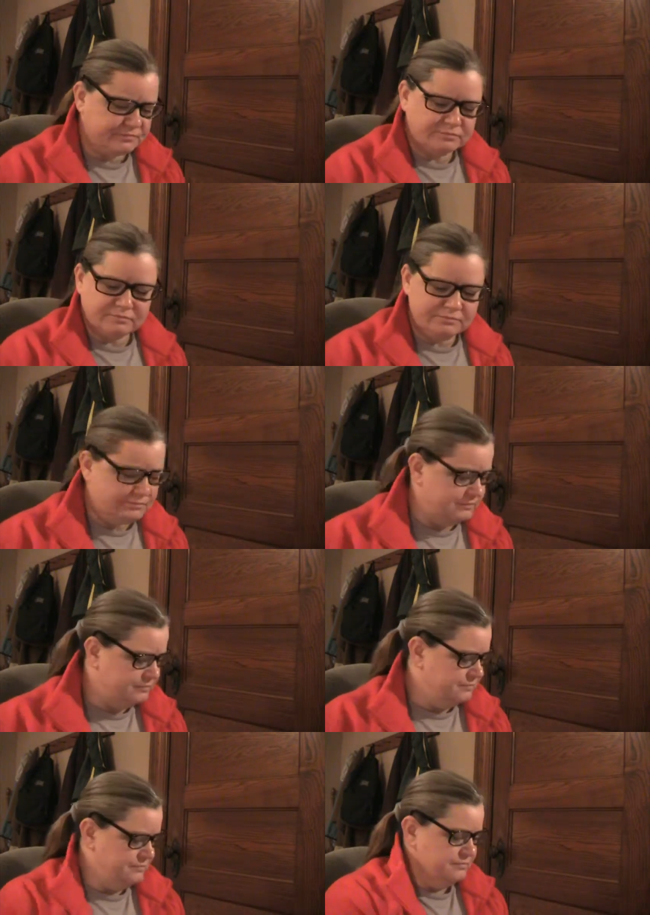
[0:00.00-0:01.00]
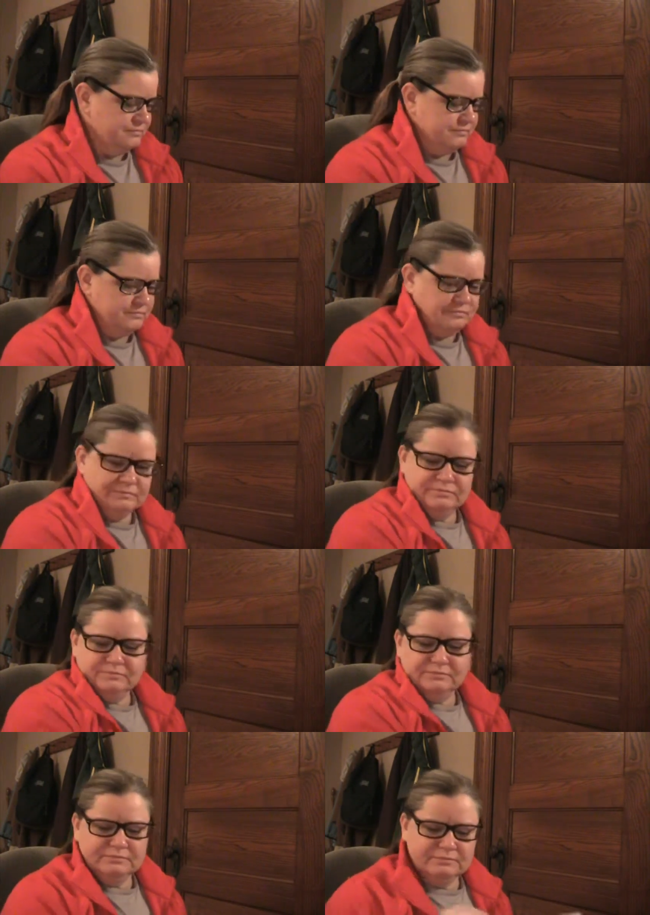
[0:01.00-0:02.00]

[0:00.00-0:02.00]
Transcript: (silence)